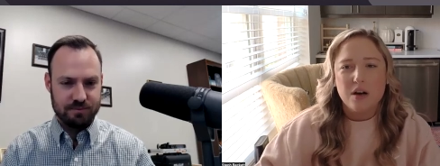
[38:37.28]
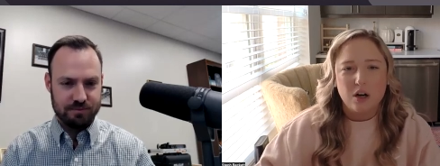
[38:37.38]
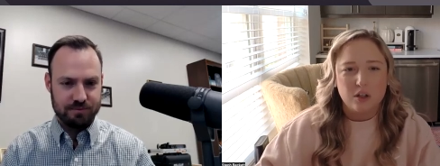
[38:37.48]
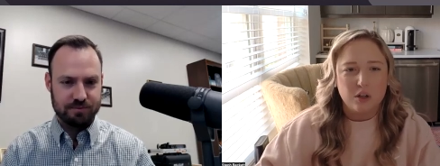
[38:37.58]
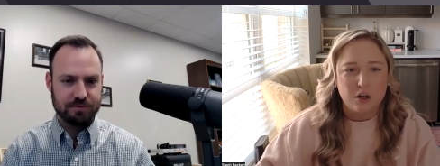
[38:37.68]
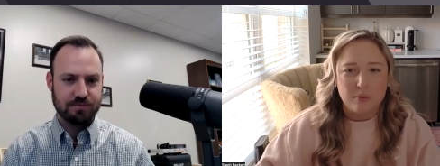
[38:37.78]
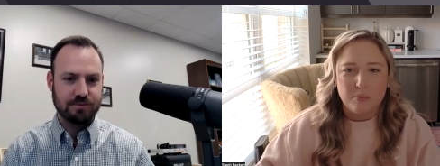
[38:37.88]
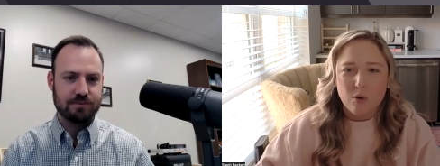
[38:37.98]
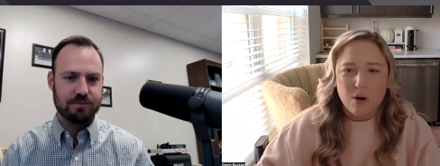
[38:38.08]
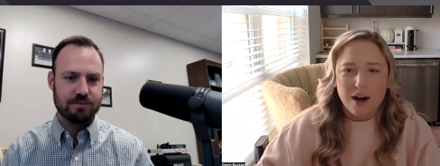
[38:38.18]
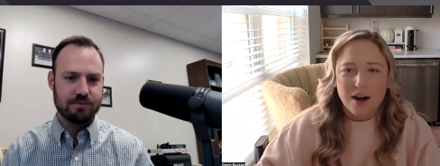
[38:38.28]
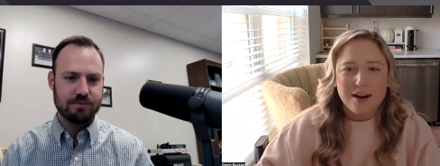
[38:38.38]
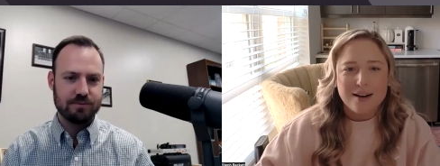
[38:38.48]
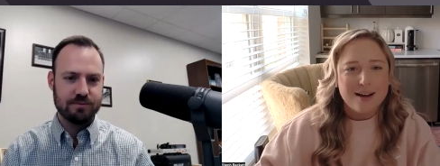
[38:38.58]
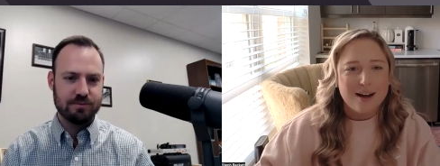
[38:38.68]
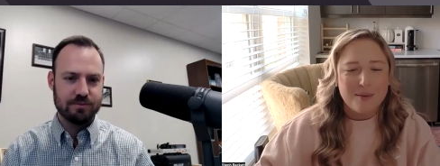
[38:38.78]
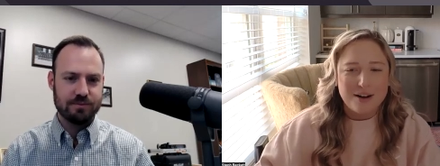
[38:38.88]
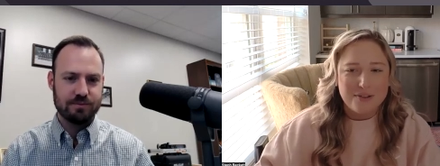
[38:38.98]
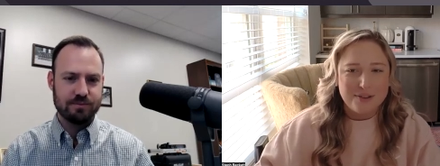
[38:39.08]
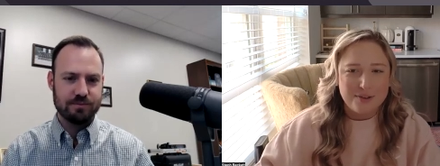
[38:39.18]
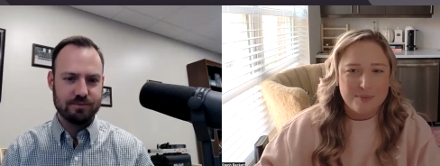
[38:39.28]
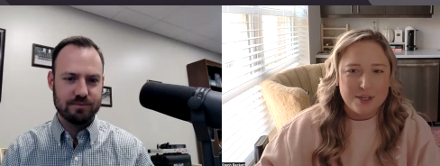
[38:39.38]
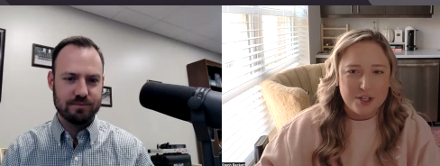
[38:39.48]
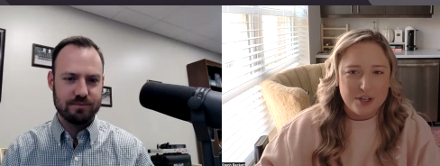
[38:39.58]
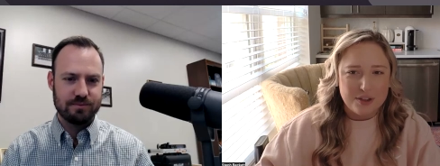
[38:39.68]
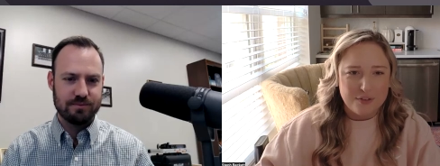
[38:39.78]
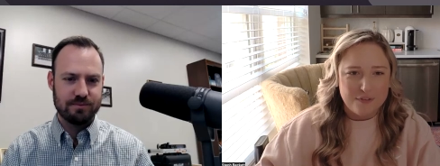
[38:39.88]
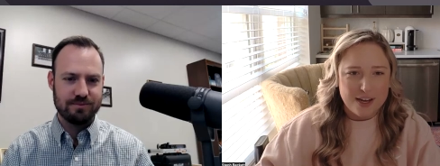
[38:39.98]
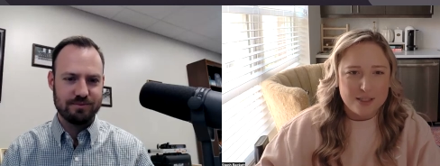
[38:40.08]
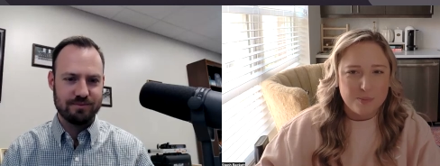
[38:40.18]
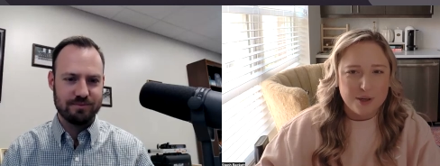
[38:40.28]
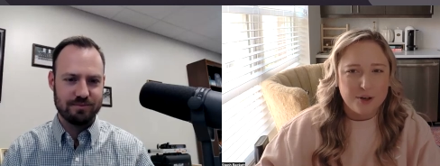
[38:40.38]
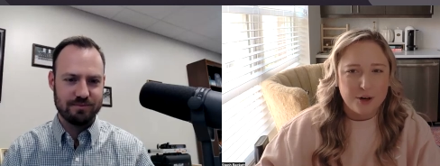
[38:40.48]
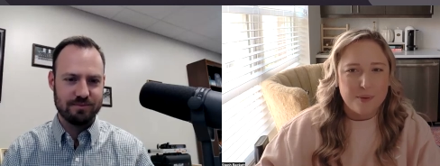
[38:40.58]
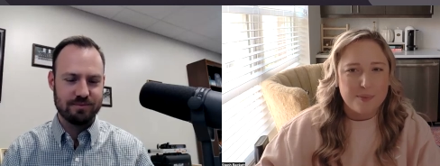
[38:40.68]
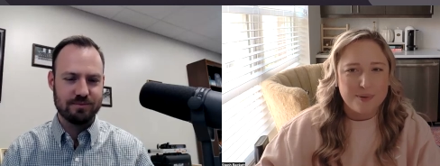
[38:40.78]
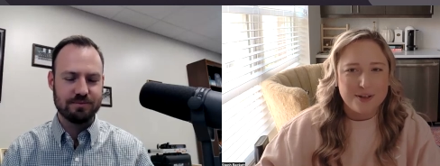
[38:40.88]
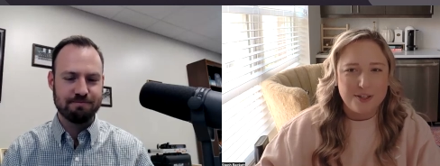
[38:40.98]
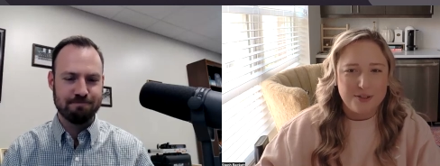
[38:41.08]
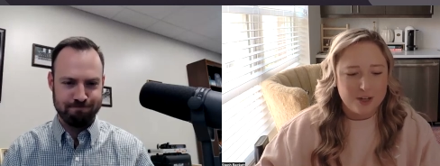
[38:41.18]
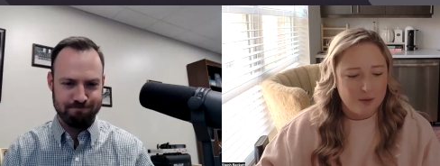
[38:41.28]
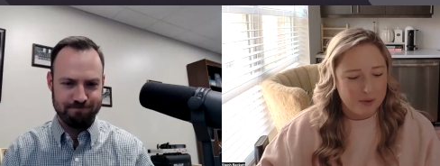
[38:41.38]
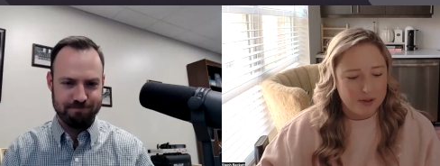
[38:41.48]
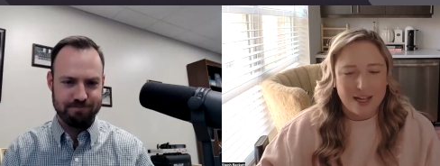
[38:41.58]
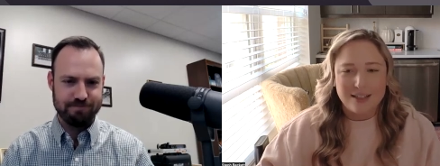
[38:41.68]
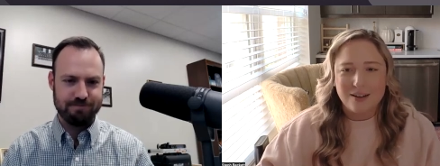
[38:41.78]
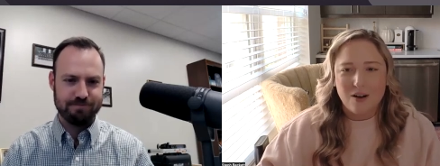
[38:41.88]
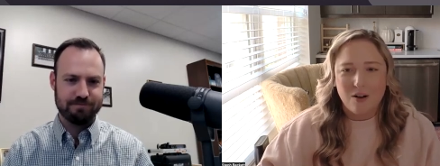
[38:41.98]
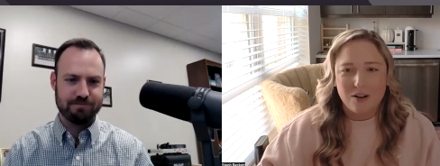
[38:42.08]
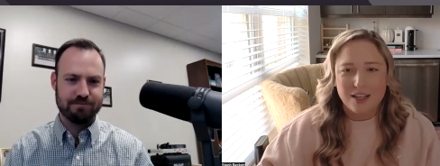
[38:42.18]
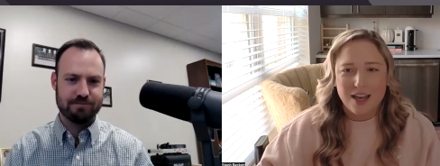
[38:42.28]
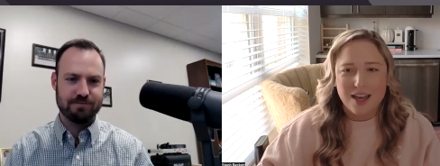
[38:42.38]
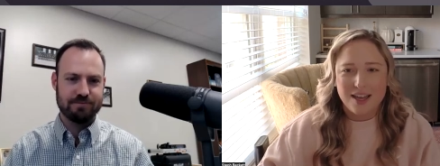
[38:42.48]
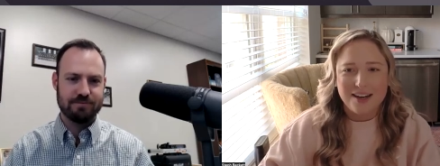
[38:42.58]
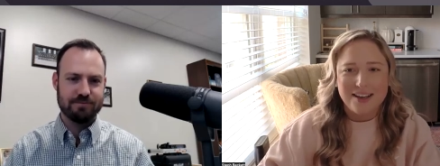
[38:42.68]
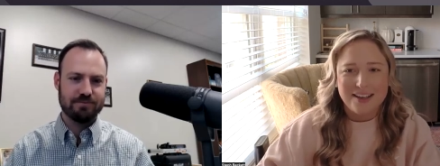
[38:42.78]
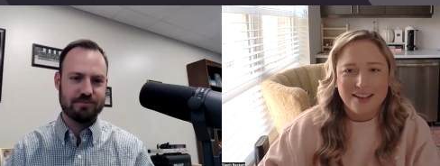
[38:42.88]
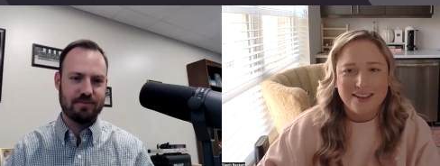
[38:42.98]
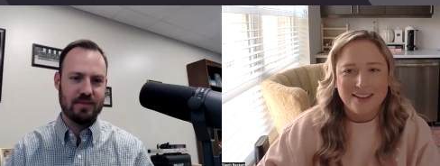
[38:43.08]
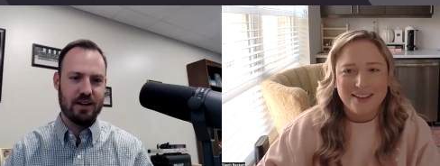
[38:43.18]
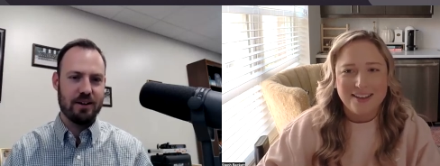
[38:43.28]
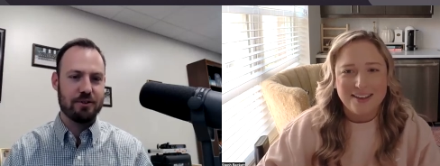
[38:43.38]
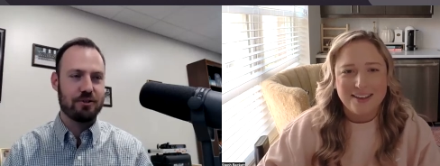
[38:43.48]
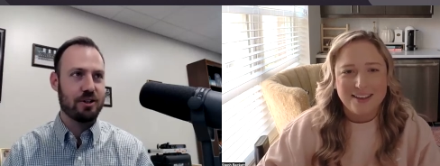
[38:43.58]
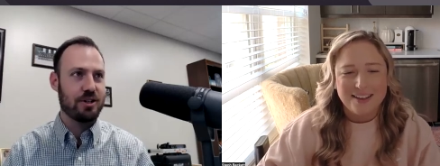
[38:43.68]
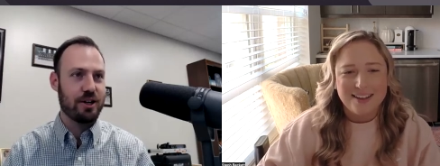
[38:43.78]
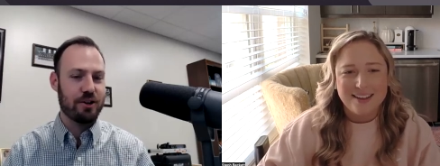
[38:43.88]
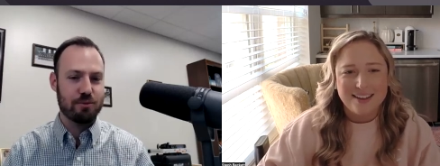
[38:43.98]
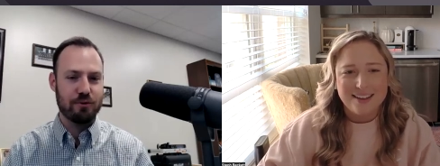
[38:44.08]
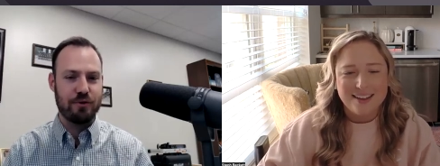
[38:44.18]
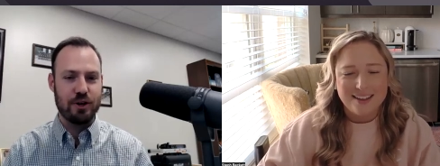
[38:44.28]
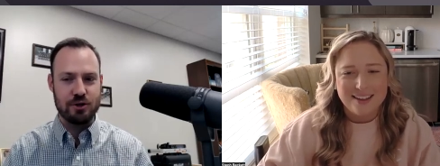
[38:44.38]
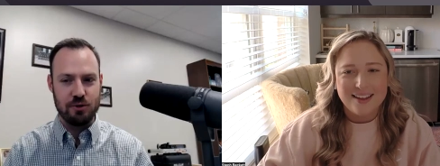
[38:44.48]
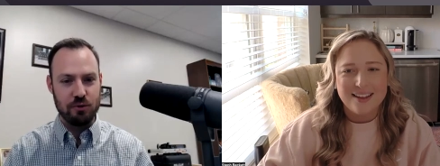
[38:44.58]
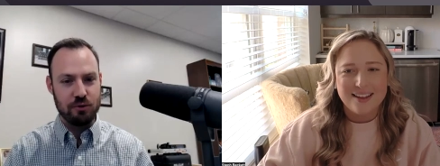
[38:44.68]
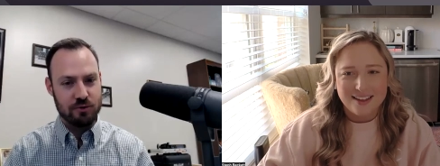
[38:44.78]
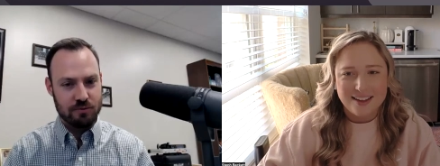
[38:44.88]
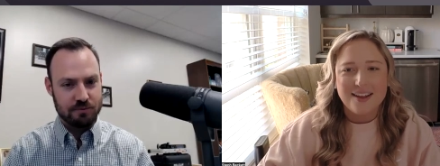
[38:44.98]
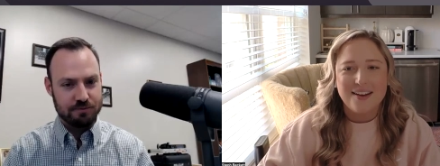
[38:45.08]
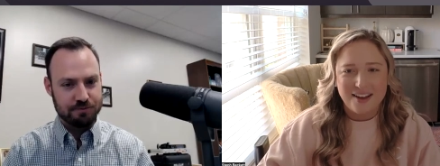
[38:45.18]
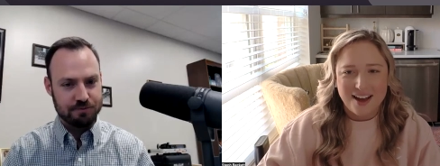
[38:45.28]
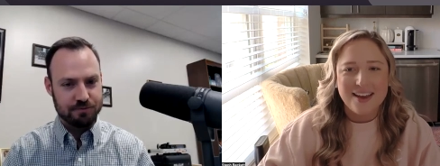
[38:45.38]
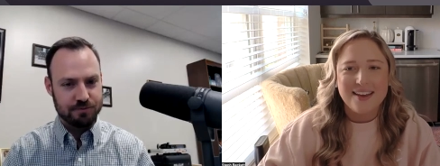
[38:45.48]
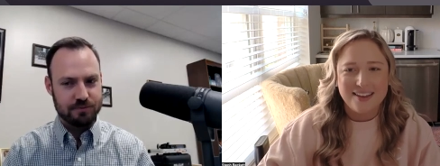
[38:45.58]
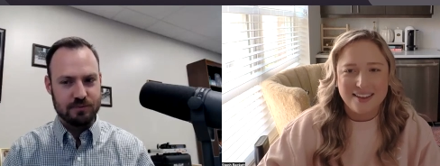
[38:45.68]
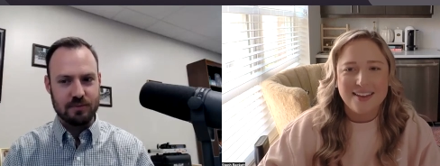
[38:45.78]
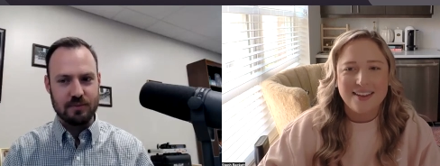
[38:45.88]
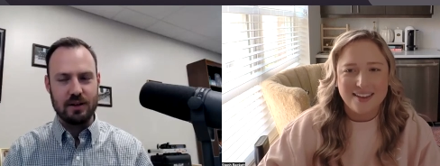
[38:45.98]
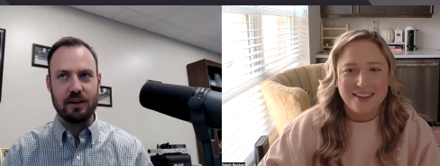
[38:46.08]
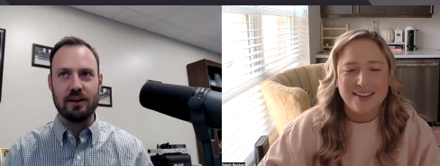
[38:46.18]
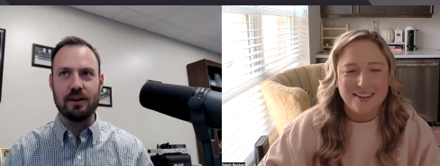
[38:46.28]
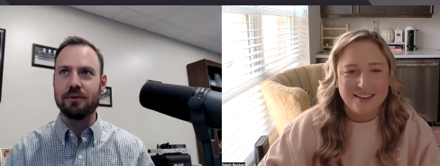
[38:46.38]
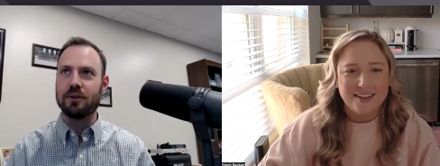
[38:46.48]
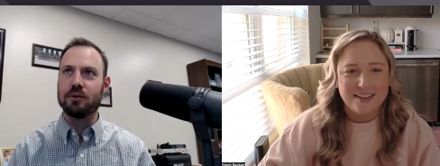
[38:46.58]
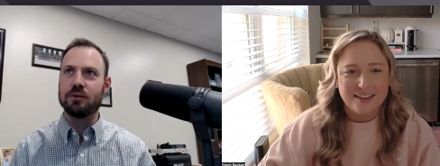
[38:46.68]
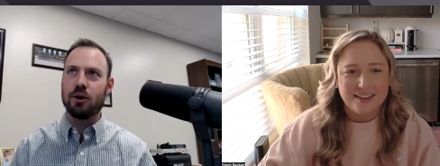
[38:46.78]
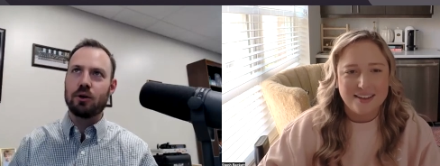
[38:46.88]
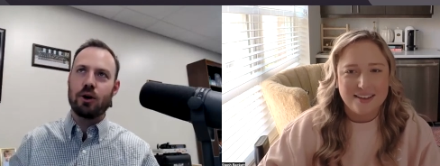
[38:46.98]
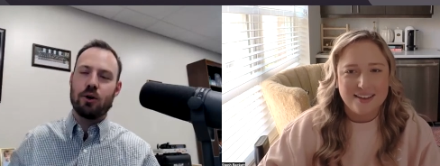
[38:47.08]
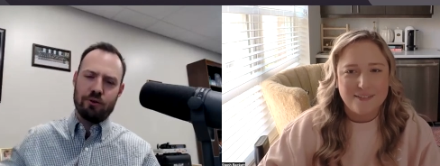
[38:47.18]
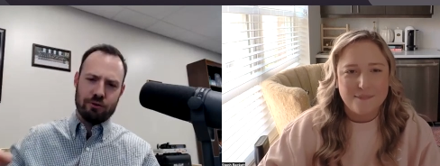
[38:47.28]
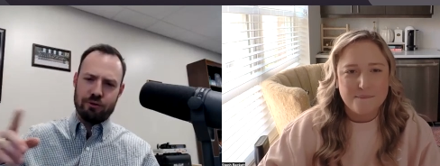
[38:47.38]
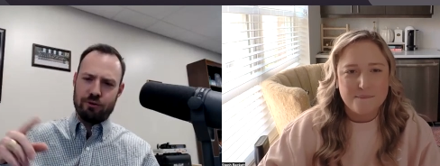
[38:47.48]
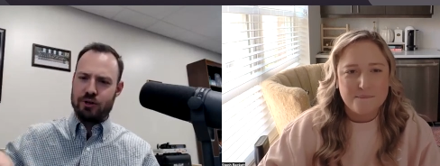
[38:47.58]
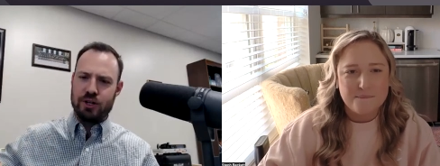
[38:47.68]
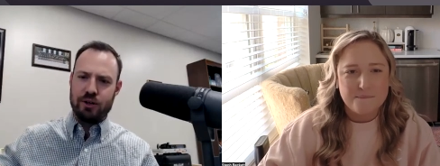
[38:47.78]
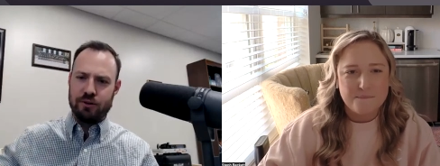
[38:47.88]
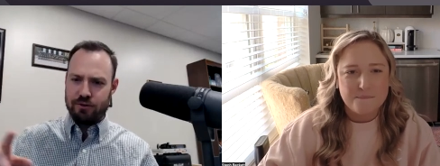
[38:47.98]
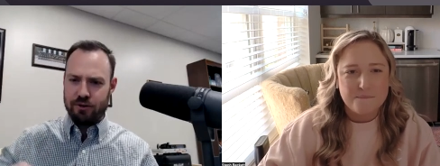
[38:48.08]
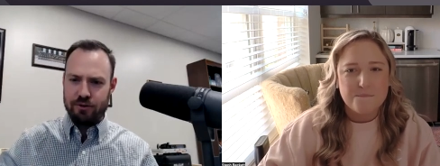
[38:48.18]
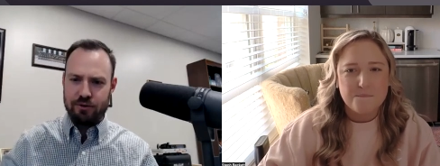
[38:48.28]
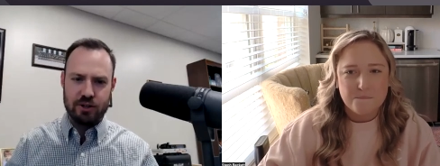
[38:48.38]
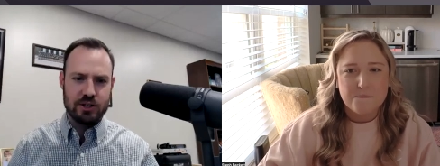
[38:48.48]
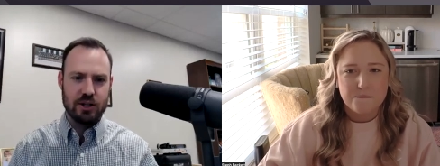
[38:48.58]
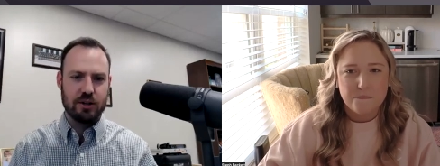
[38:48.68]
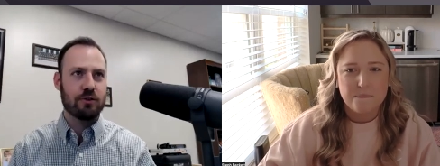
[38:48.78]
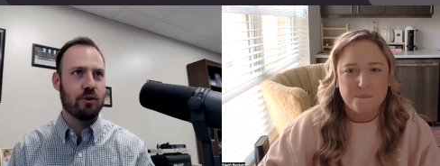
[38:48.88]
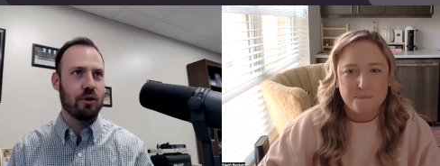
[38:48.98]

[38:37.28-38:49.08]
Speaker 1: or learn more? I know that you mentioned the Facebook group. Could you tell me what that's called again?
Speaker 2: CTS Professionals. Okay. The logo, as you're searching, is the CTS